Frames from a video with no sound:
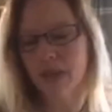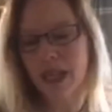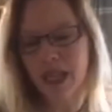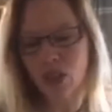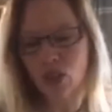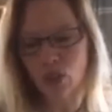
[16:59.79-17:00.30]

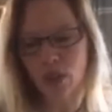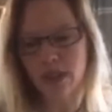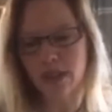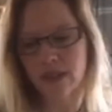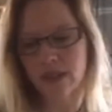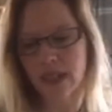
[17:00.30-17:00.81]
making
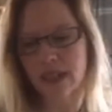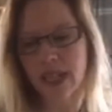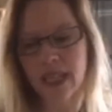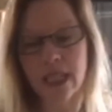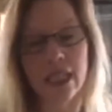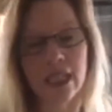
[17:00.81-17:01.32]
choices, and
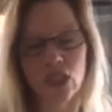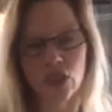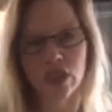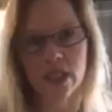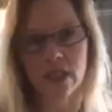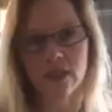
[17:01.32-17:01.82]
taking
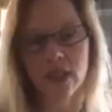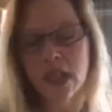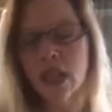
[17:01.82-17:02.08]
initiative,